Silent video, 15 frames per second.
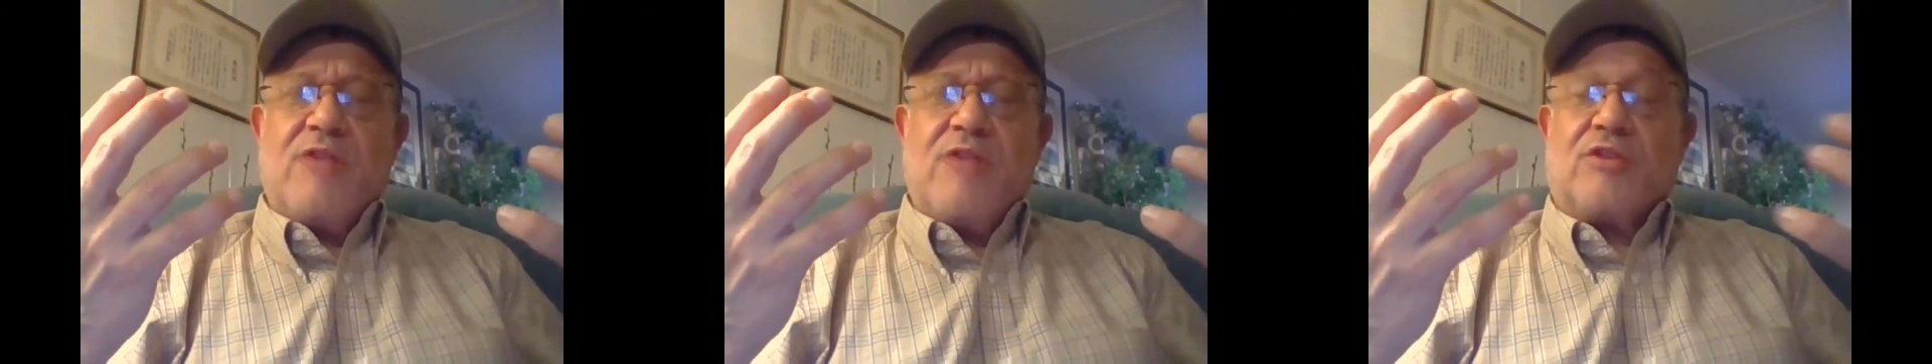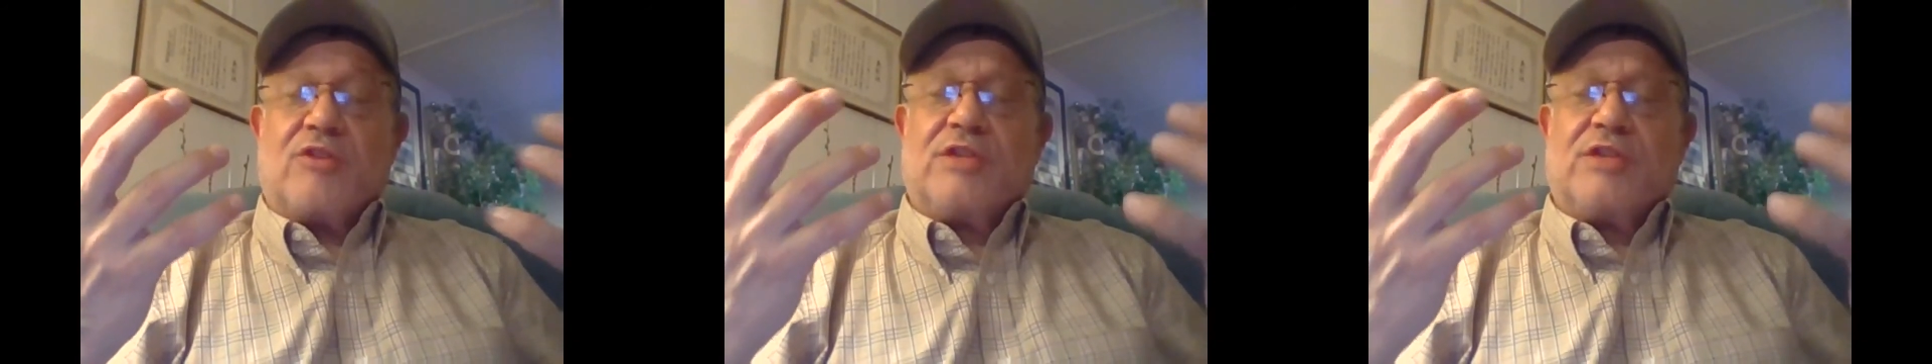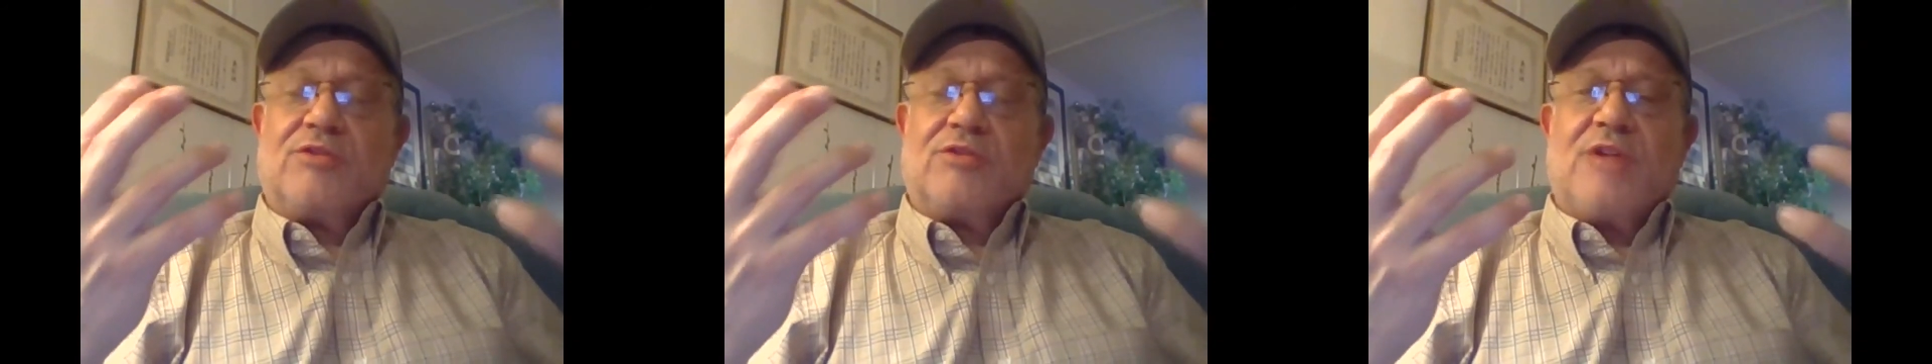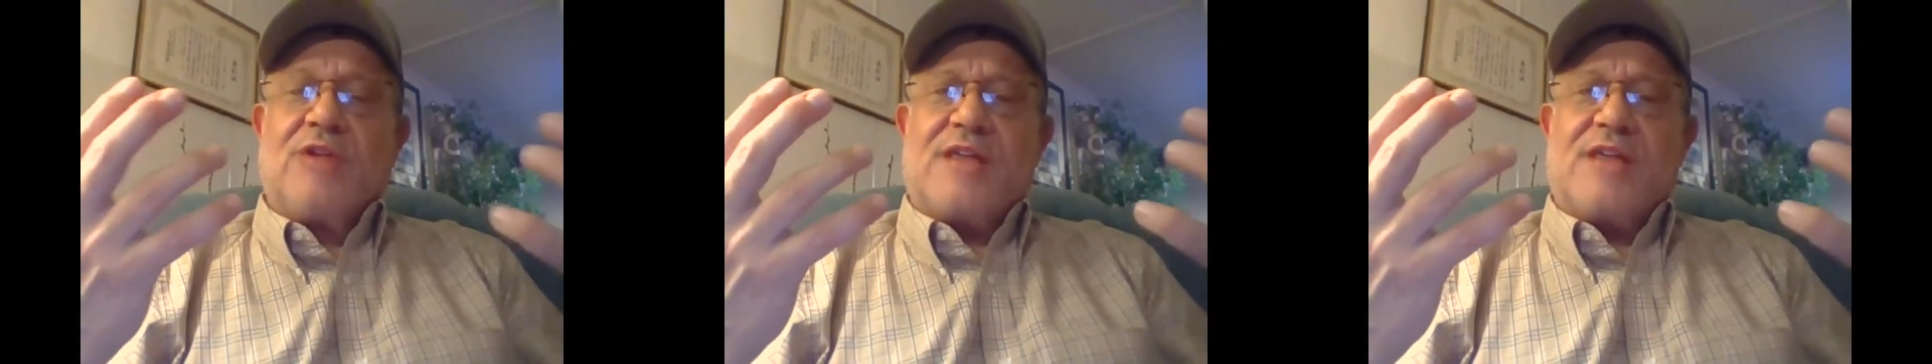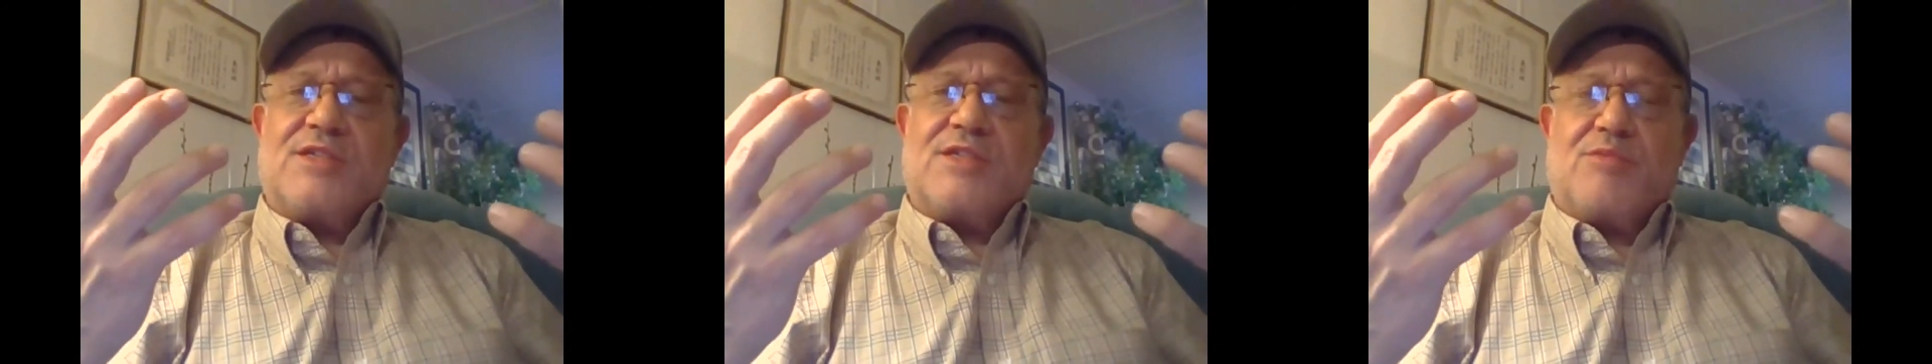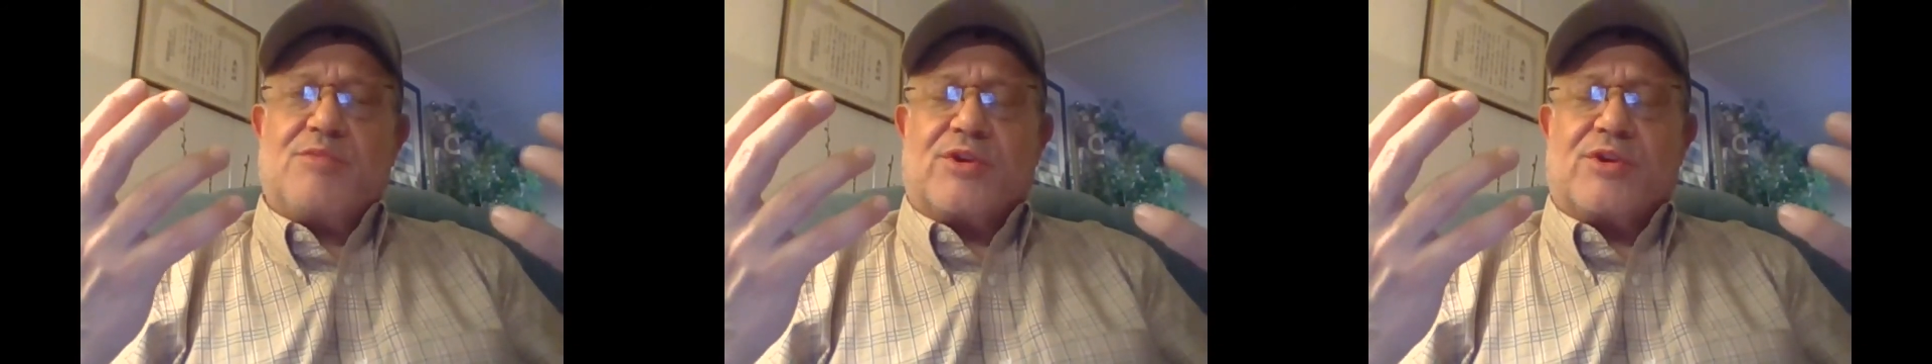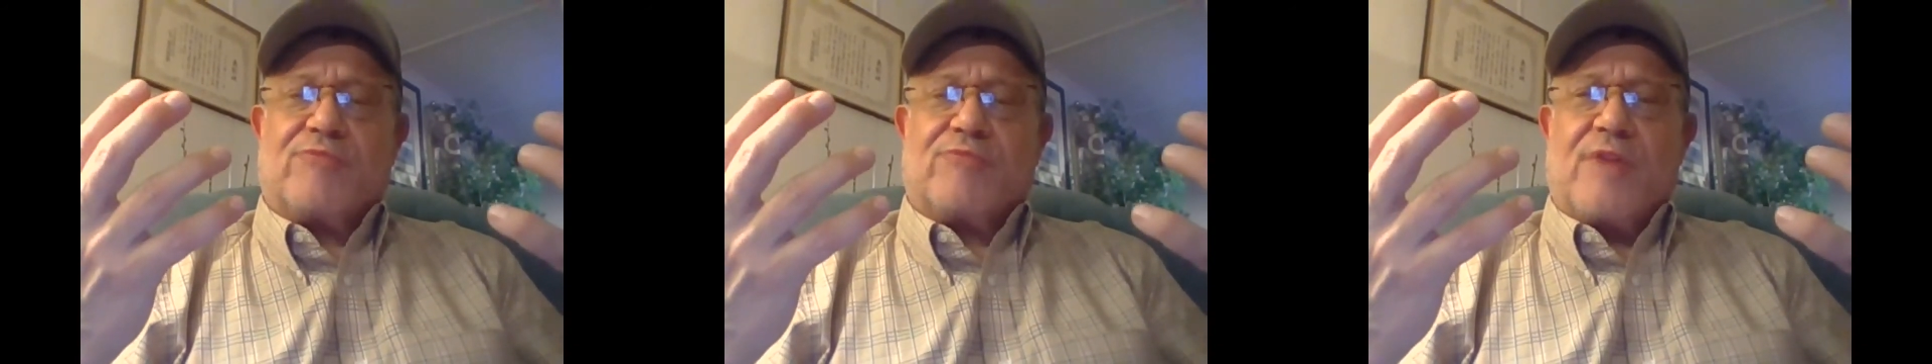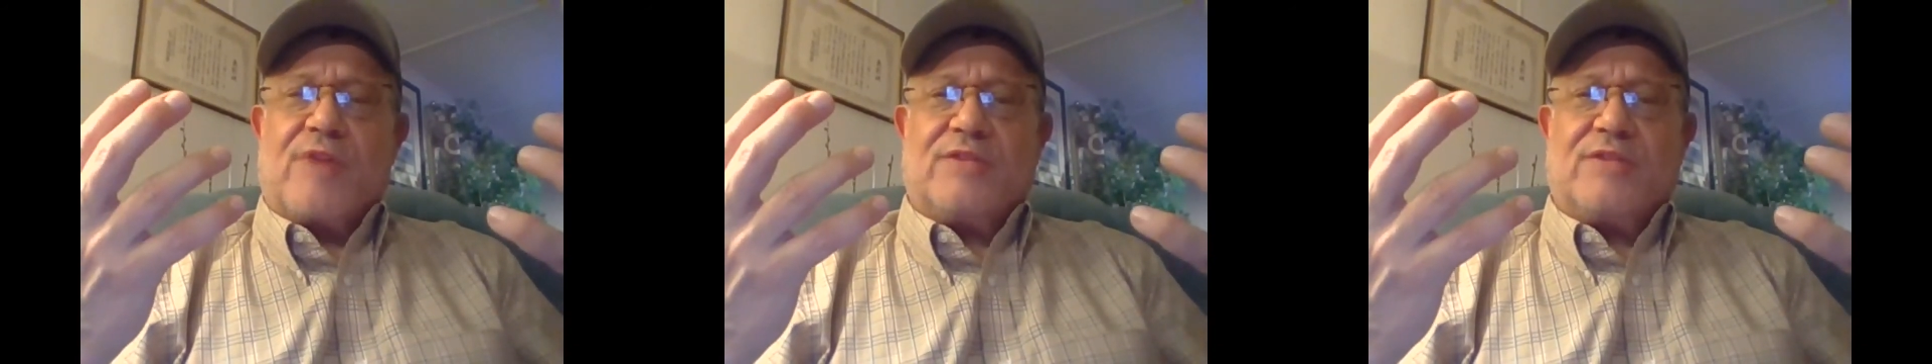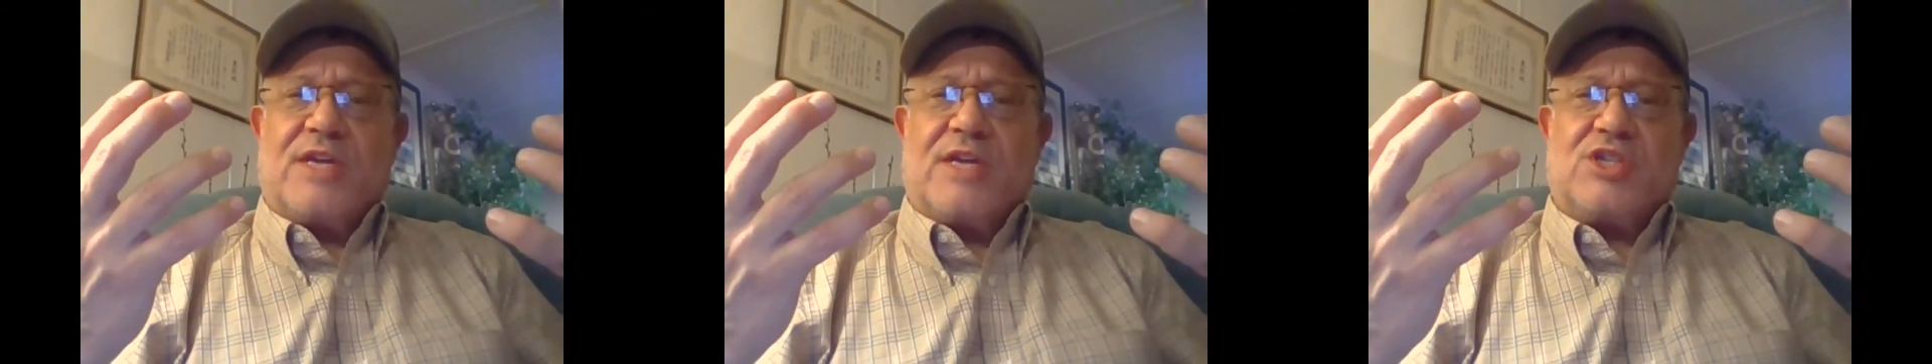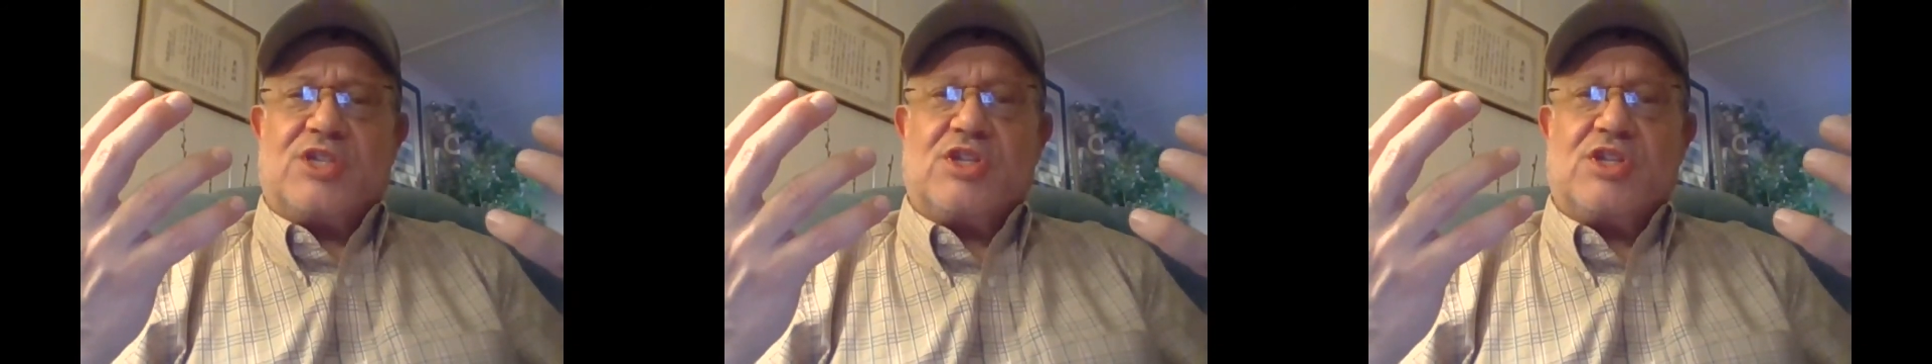They're literalizing the book of
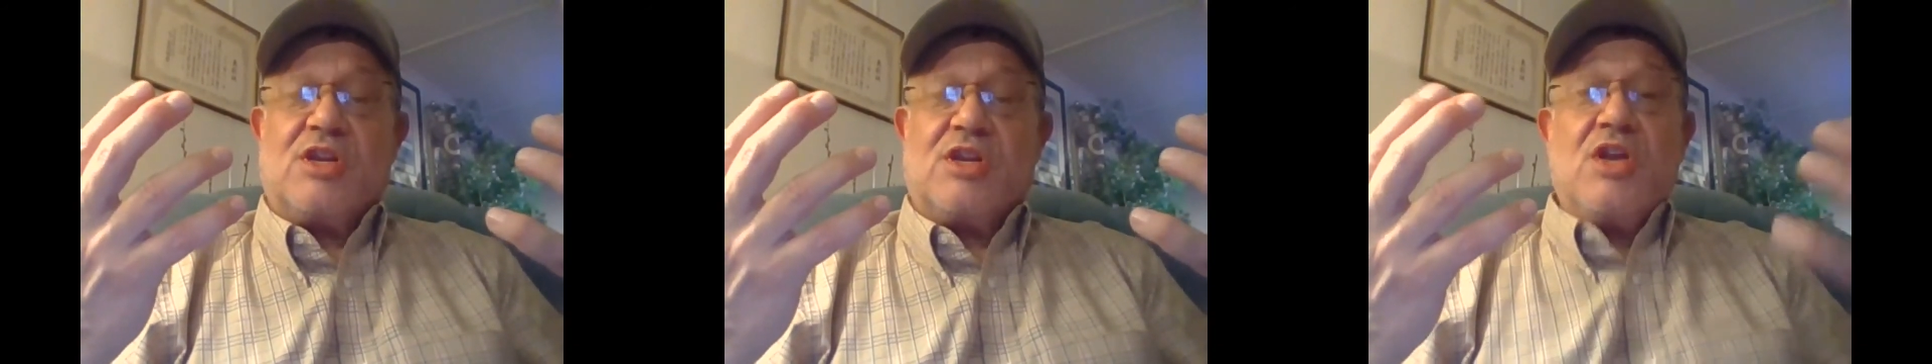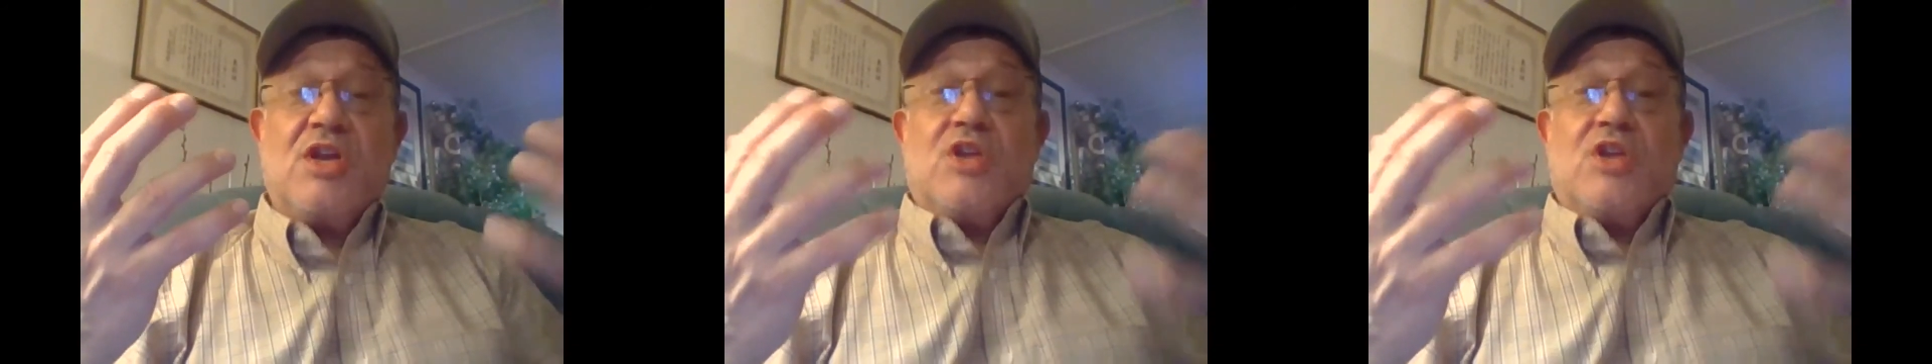Revelation